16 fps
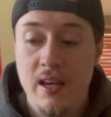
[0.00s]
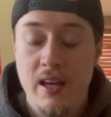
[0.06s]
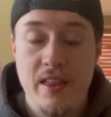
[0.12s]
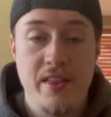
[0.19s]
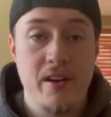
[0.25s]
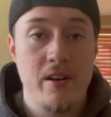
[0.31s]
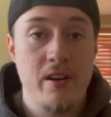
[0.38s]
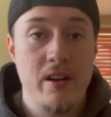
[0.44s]

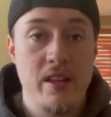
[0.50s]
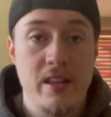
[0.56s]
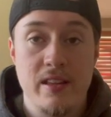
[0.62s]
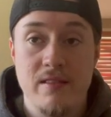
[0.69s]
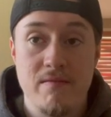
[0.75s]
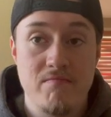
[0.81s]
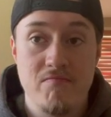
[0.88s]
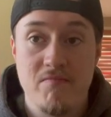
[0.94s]

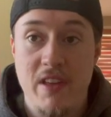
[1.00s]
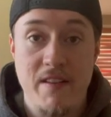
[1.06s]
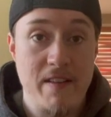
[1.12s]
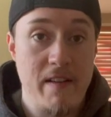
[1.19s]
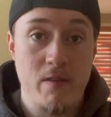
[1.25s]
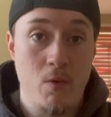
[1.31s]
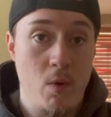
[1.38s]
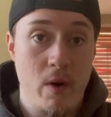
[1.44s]
They've
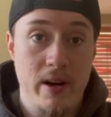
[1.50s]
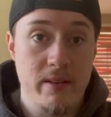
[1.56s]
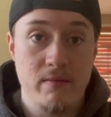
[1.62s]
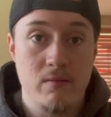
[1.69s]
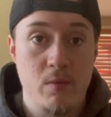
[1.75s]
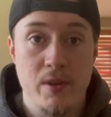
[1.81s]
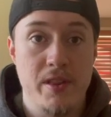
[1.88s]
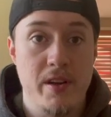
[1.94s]
never won it
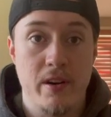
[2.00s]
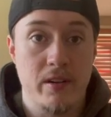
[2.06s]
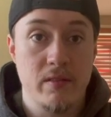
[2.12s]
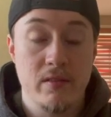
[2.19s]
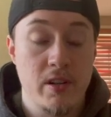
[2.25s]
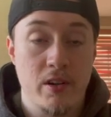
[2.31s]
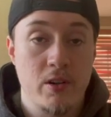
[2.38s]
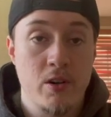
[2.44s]
with
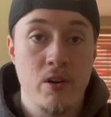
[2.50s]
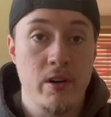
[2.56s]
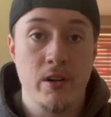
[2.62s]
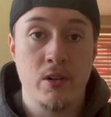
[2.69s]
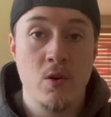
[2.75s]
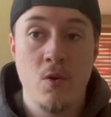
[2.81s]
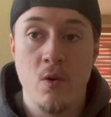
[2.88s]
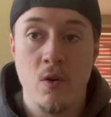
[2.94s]
their current
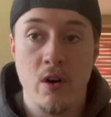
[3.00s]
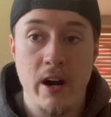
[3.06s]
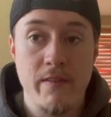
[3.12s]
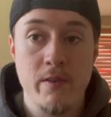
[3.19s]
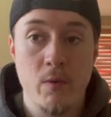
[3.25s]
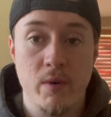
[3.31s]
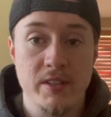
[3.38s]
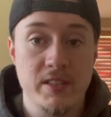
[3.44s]
core.
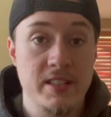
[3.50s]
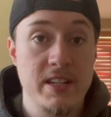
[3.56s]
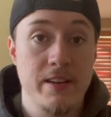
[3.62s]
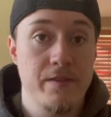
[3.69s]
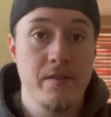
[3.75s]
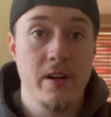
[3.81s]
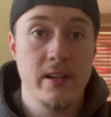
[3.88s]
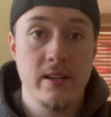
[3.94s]
Everyone's
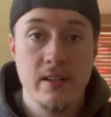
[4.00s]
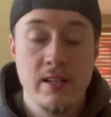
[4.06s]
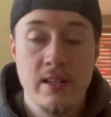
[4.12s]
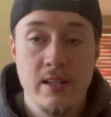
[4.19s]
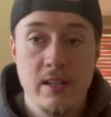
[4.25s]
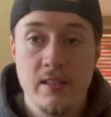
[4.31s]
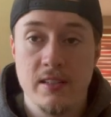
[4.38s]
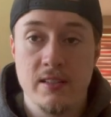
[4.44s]
different
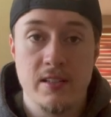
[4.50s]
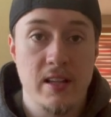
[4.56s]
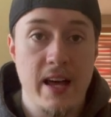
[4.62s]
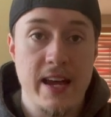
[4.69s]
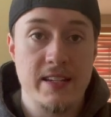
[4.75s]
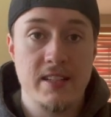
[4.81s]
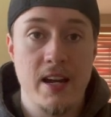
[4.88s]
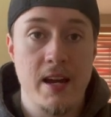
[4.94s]
since the
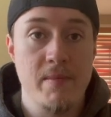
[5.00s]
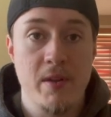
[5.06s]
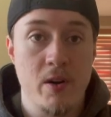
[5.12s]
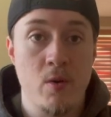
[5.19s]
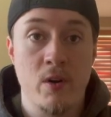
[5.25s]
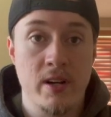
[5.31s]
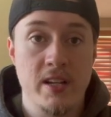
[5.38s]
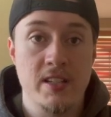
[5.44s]
last time their
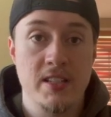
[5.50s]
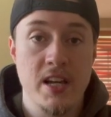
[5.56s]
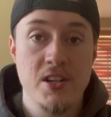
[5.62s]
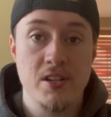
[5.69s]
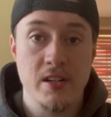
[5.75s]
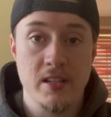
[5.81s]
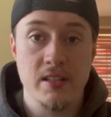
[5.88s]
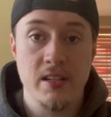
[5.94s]

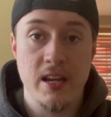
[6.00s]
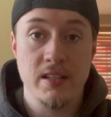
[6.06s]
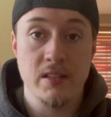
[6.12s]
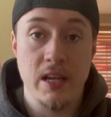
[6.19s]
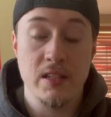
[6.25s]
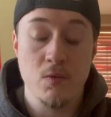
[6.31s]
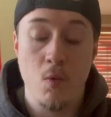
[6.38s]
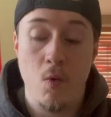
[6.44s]
organization
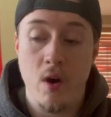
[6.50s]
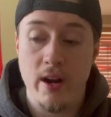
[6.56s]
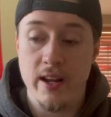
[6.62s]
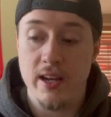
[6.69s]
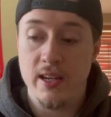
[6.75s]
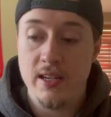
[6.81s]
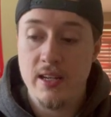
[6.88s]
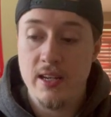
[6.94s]
has won
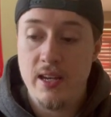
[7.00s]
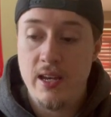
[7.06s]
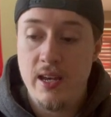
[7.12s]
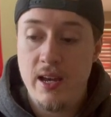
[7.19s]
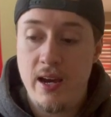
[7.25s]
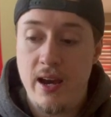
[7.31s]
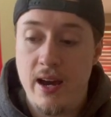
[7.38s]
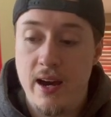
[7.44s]
it.
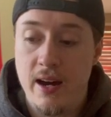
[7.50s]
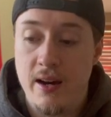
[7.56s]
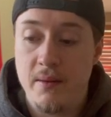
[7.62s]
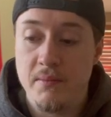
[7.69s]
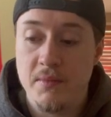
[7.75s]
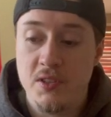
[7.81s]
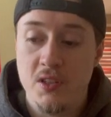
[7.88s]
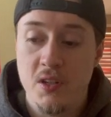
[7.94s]

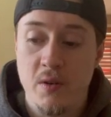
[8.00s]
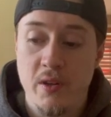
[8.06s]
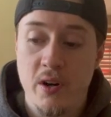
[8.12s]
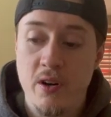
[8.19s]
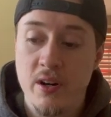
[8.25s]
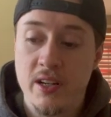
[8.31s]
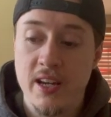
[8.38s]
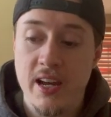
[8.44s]
So the
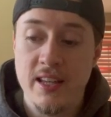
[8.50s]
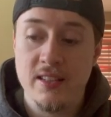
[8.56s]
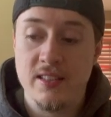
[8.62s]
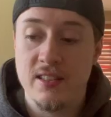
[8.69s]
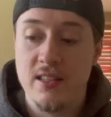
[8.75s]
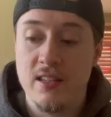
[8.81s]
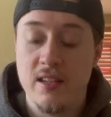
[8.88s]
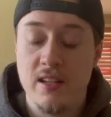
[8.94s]

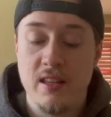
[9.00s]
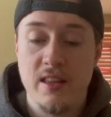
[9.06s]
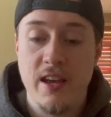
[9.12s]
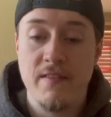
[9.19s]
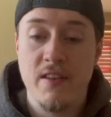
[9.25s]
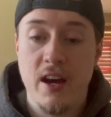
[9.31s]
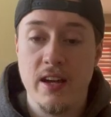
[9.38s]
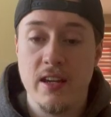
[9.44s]
Hurricanes,
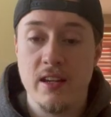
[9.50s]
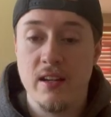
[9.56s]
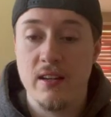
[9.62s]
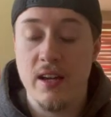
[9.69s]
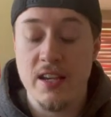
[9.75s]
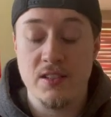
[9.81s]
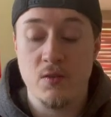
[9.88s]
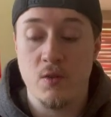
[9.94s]
they've got,
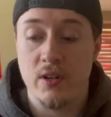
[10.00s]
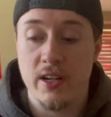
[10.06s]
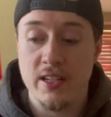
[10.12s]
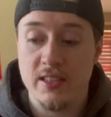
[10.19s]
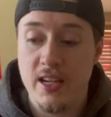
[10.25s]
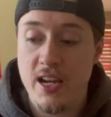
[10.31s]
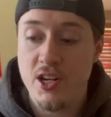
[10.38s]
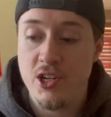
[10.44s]
as an
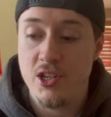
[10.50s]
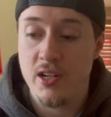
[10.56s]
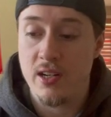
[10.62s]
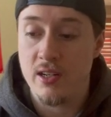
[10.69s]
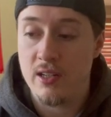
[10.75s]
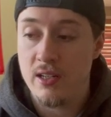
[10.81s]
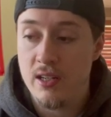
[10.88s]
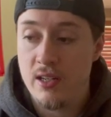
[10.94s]

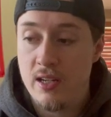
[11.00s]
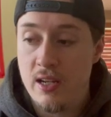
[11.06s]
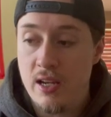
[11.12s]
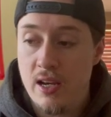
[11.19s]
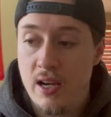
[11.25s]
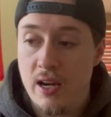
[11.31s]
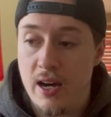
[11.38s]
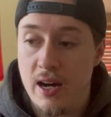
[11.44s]
organization,
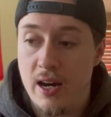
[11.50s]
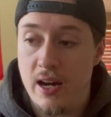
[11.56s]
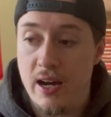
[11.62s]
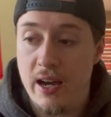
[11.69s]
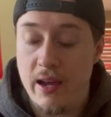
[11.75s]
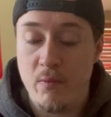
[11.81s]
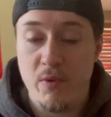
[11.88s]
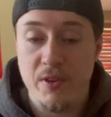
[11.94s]

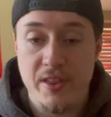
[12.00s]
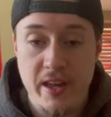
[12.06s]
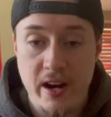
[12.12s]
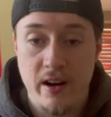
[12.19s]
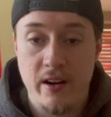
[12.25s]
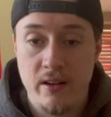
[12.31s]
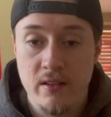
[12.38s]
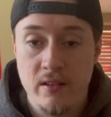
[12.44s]
and with
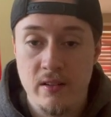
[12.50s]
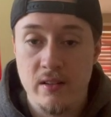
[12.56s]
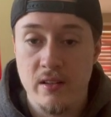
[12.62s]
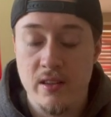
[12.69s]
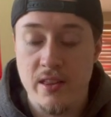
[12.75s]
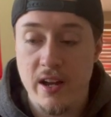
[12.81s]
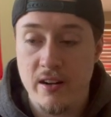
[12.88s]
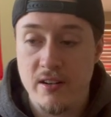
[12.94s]
their
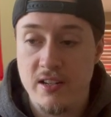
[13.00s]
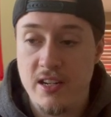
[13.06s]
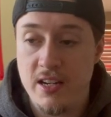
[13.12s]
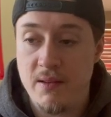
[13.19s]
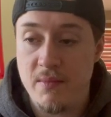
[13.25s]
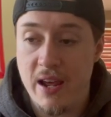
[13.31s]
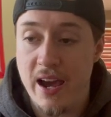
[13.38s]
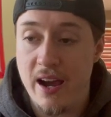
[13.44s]

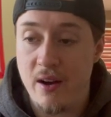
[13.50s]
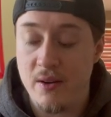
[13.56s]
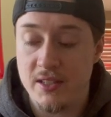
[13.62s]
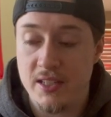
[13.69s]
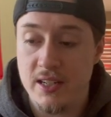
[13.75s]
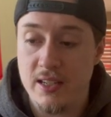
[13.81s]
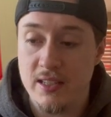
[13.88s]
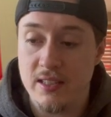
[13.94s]
team now as
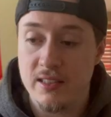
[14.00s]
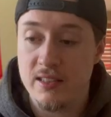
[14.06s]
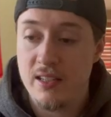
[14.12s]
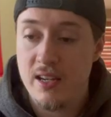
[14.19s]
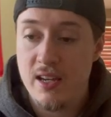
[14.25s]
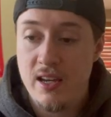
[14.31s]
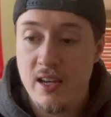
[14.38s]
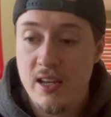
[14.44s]
it is,
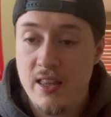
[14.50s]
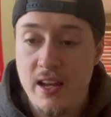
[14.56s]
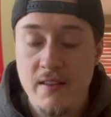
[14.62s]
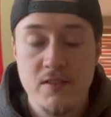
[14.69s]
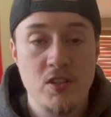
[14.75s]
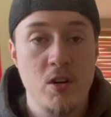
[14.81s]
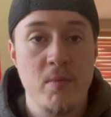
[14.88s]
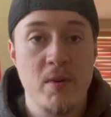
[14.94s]
they have
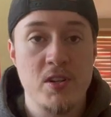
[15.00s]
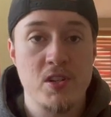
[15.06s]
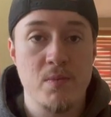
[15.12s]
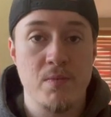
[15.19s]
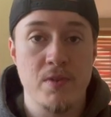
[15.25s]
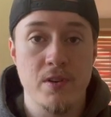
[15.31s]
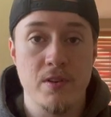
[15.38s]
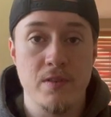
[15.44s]
so much to
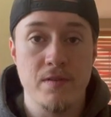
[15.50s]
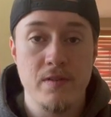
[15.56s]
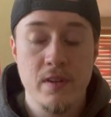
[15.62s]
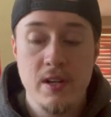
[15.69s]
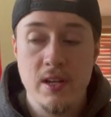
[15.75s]
prove.